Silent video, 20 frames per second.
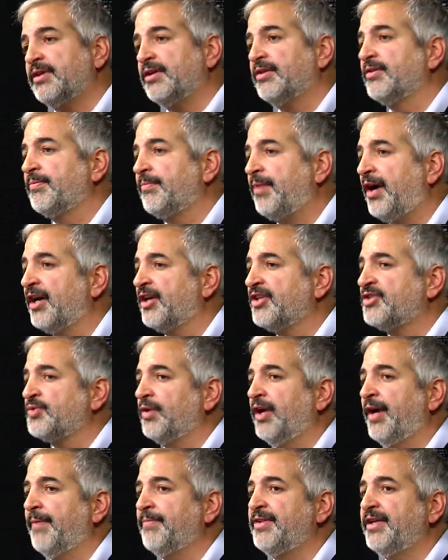Our pockets
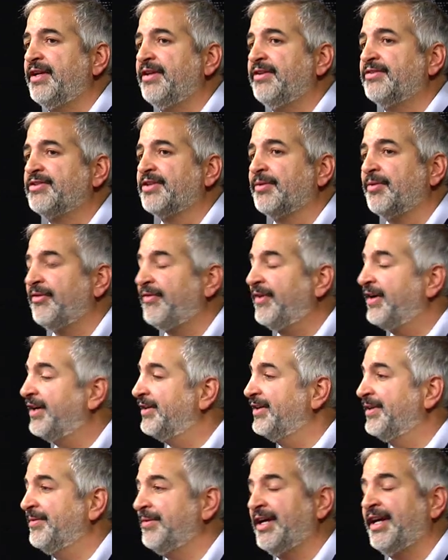were emptied. Somebody
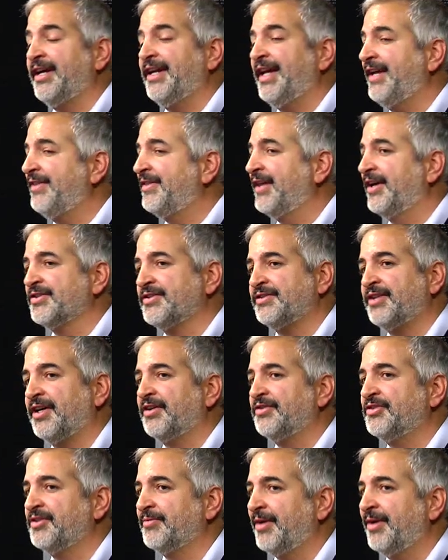found, I had
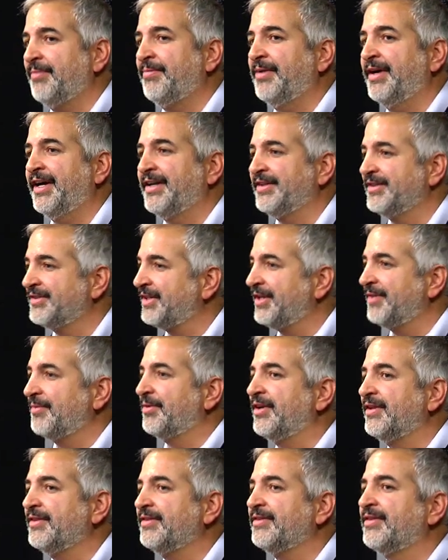$8,000 in my bag. This guy
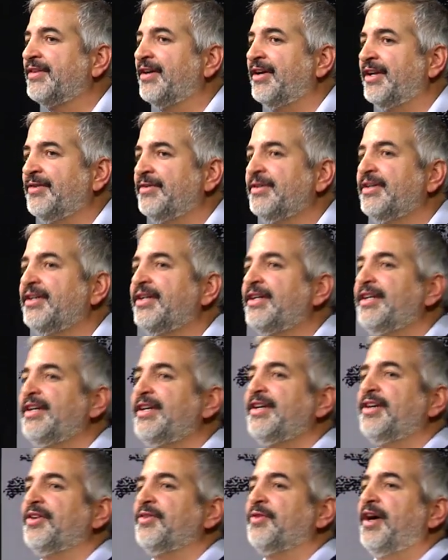probably thought he
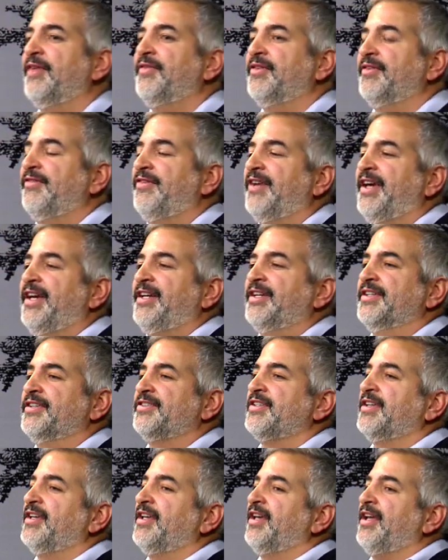arrived in Vegas.